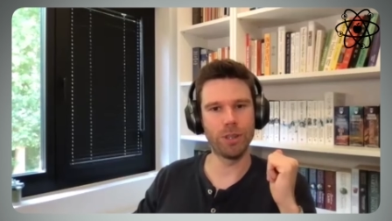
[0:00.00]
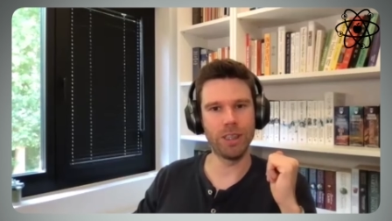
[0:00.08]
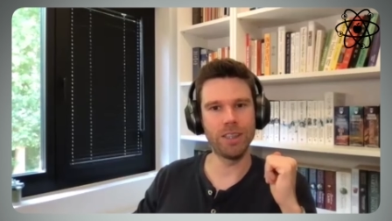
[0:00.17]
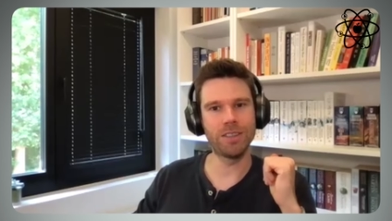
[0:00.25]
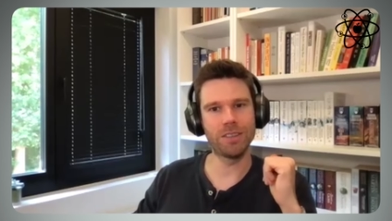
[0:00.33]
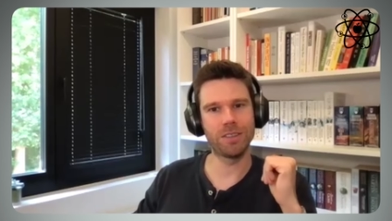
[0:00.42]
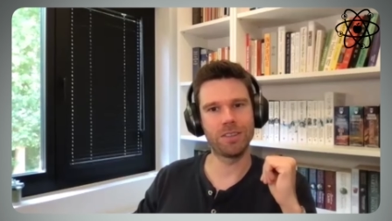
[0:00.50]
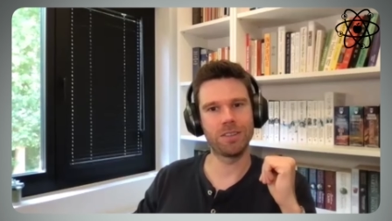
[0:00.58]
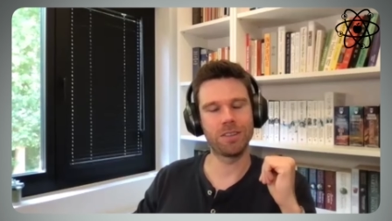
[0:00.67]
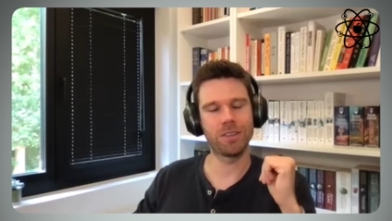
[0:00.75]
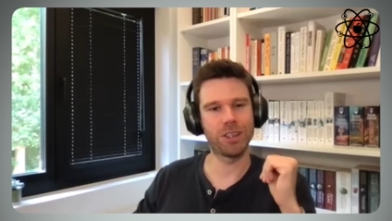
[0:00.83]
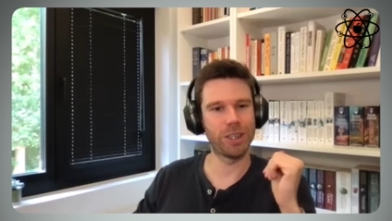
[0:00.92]
eat
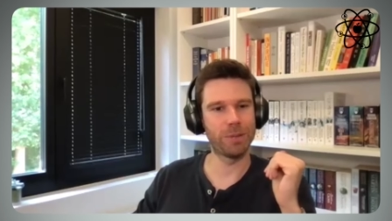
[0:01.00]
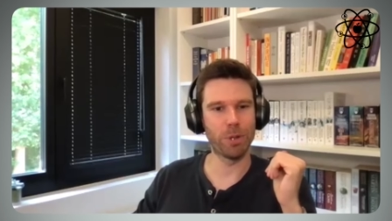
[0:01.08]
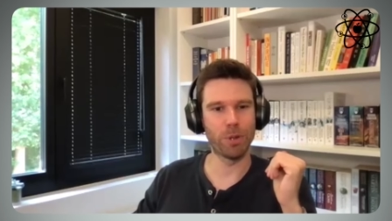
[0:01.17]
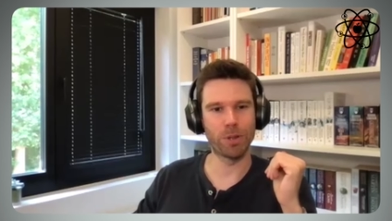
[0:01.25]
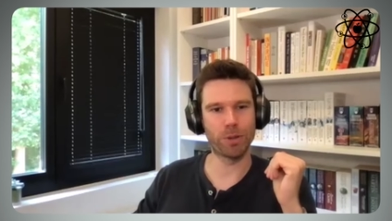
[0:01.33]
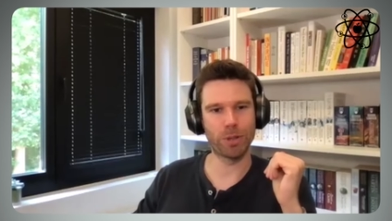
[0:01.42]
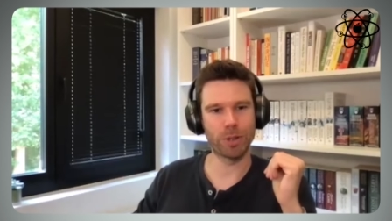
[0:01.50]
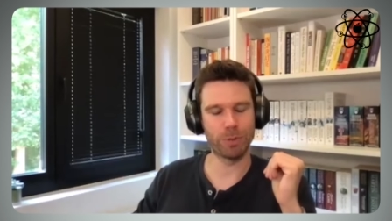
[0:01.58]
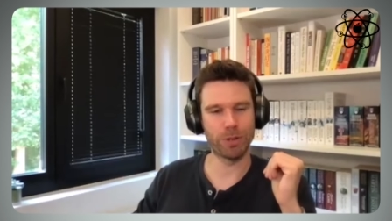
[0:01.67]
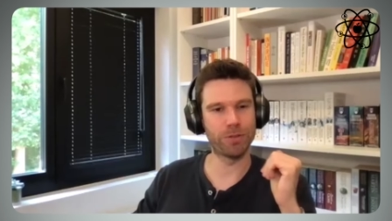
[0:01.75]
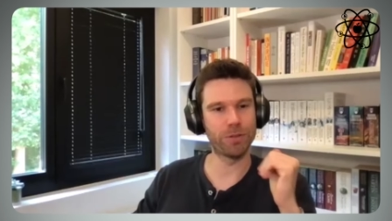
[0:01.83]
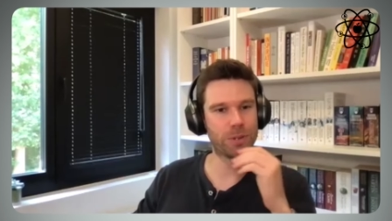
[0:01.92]
GMO or
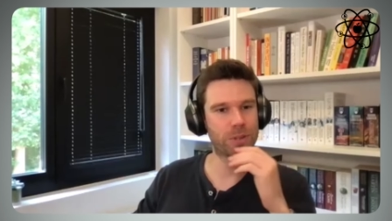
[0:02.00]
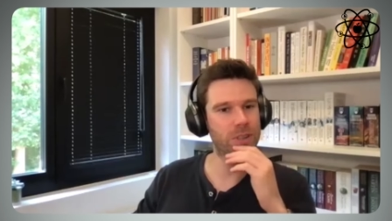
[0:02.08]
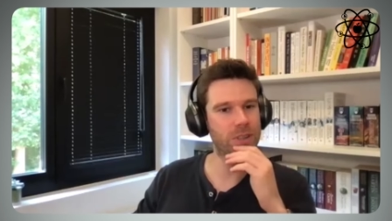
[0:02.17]
CRISPR food?